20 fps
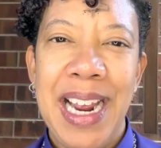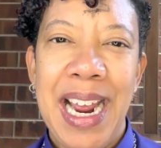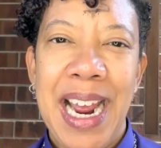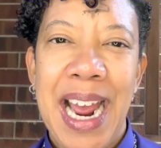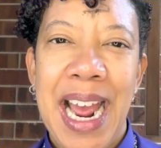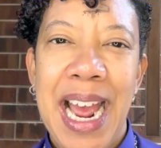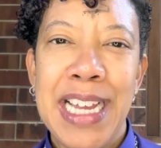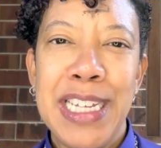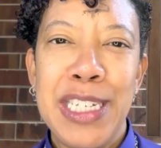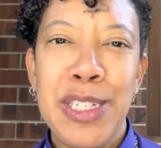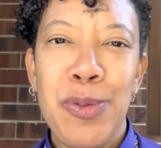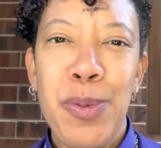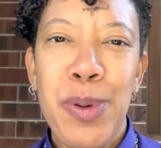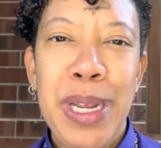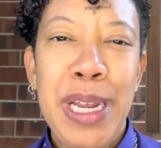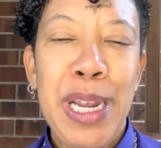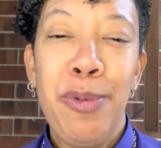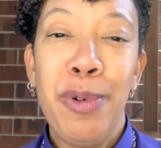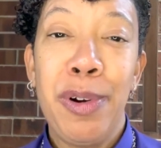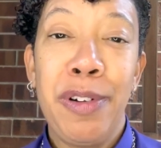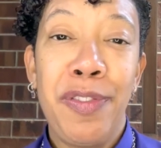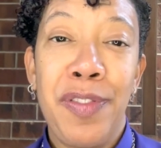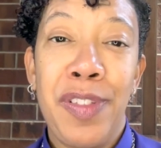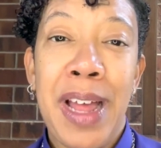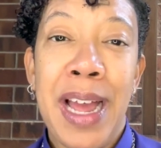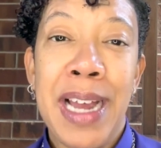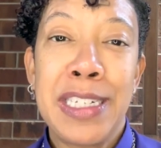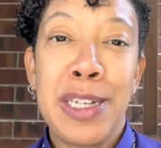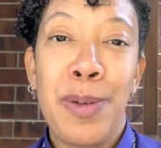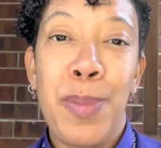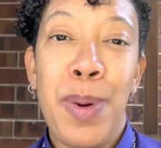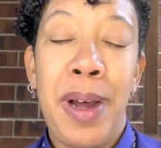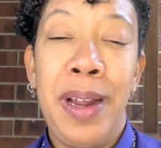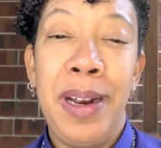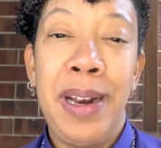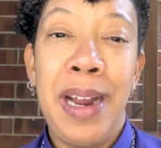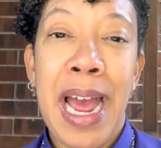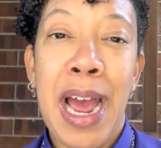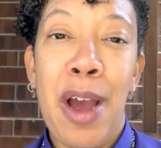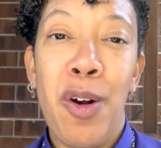as we reflect
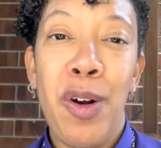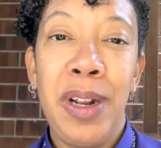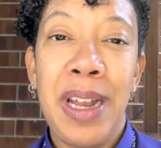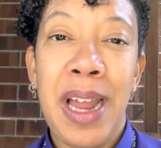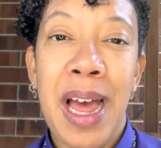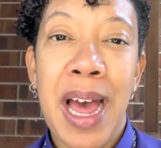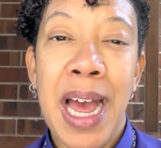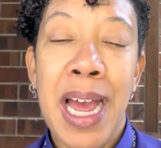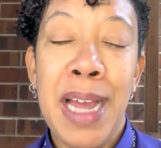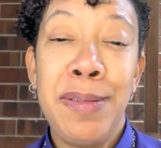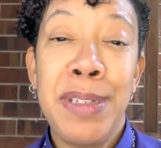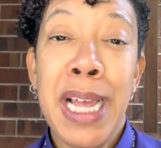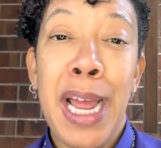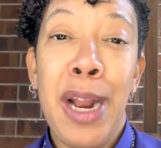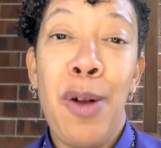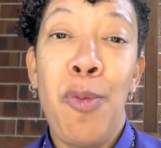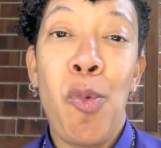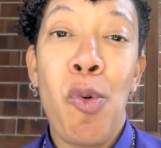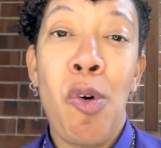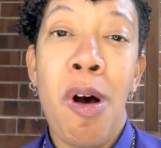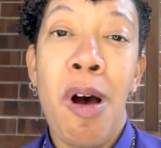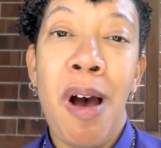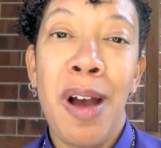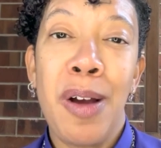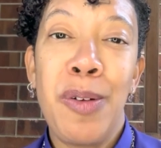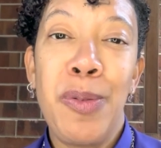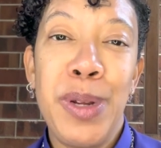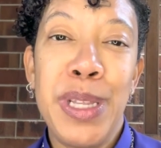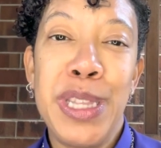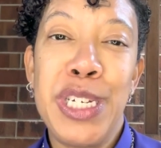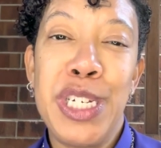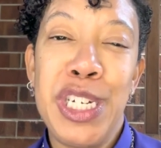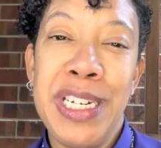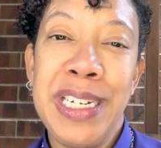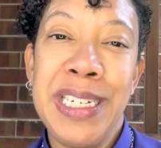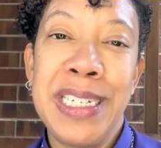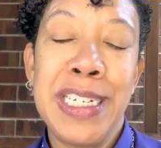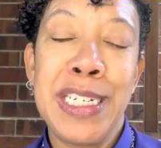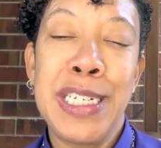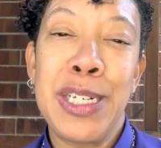upon our lives and walk with
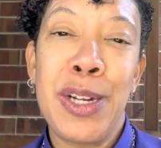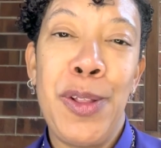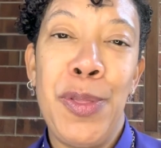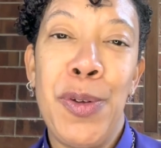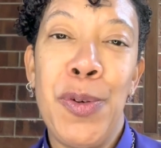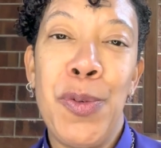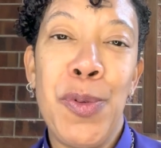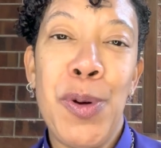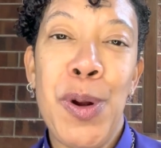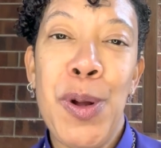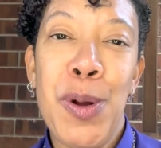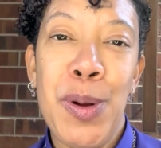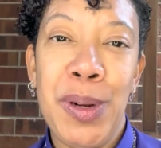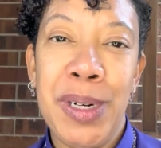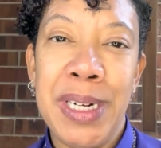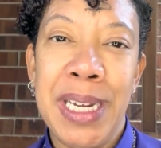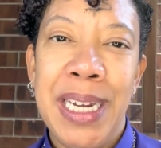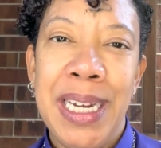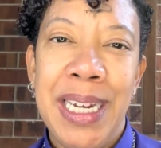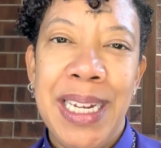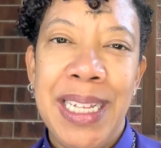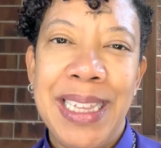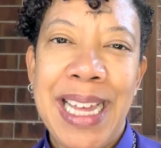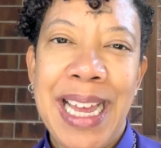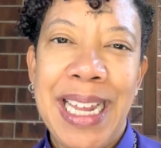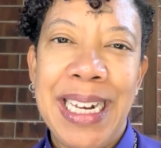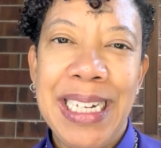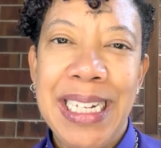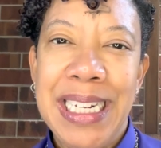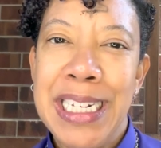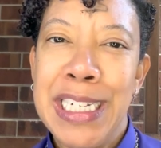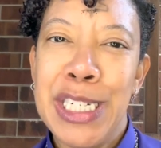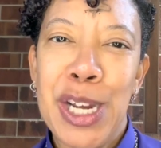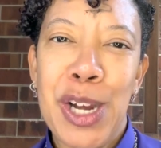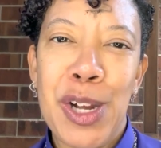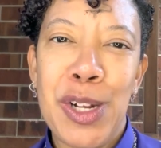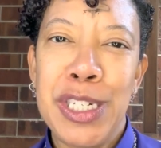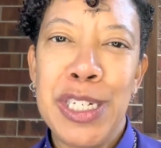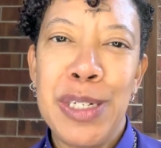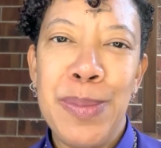Jesus on the road that leads
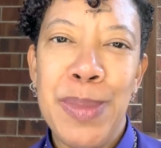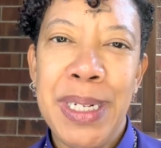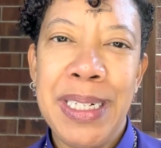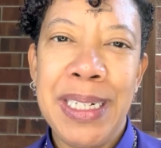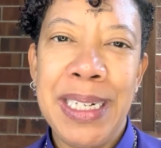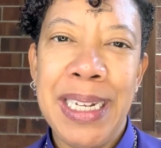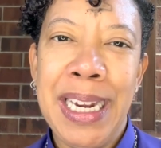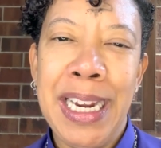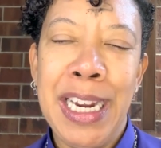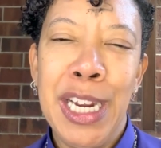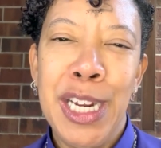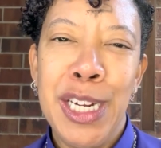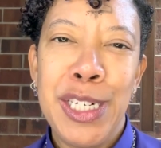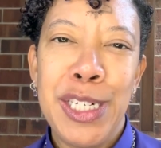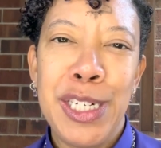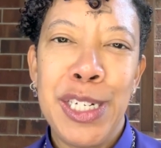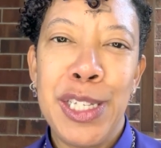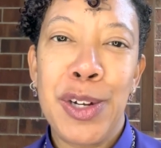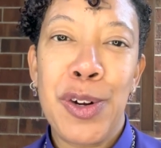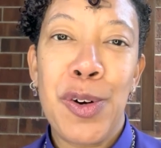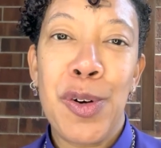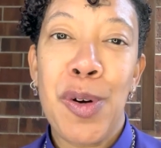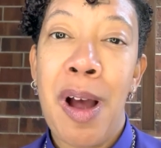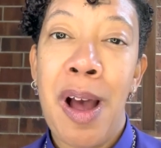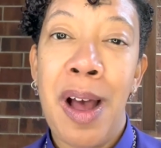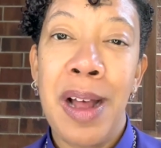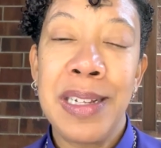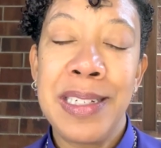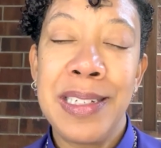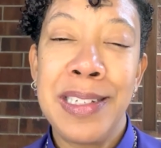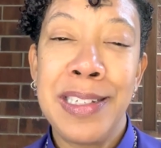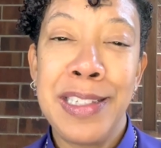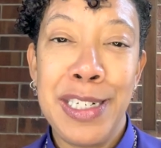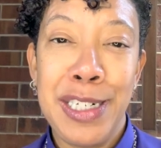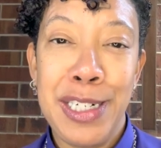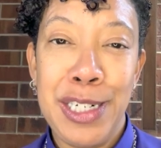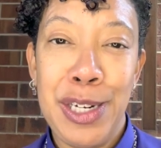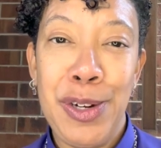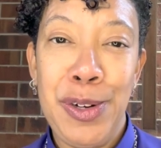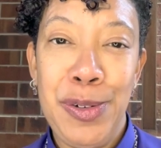ultimately to the cross, the
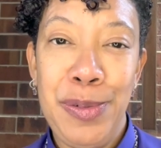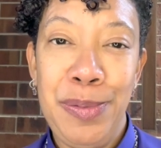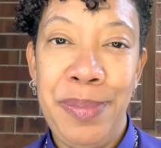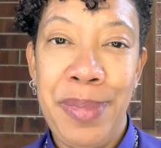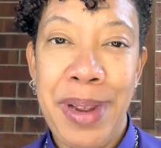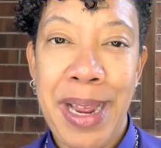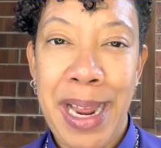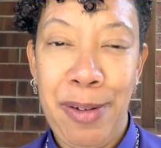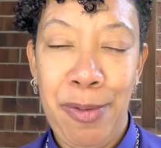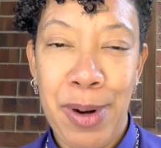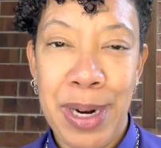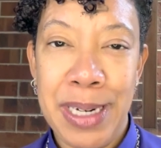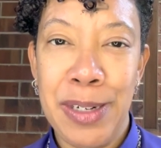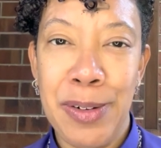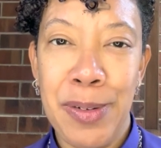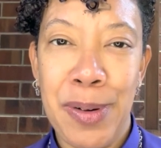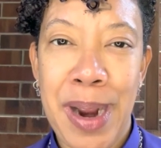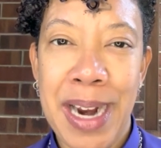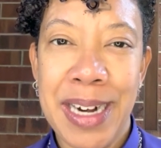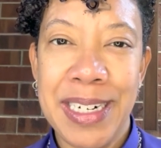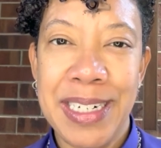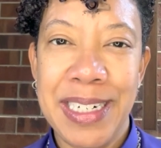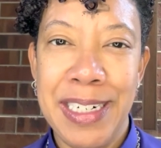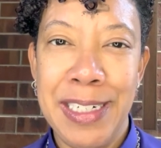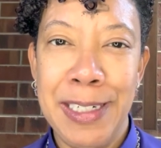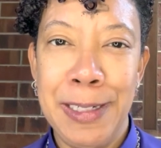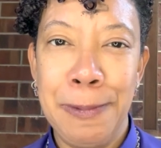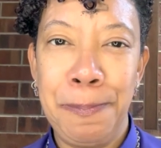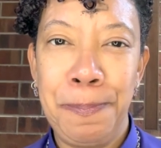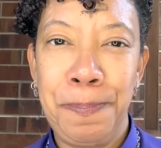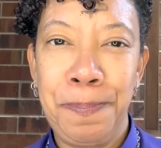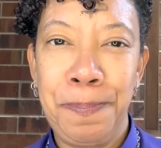tomb, and resurrection.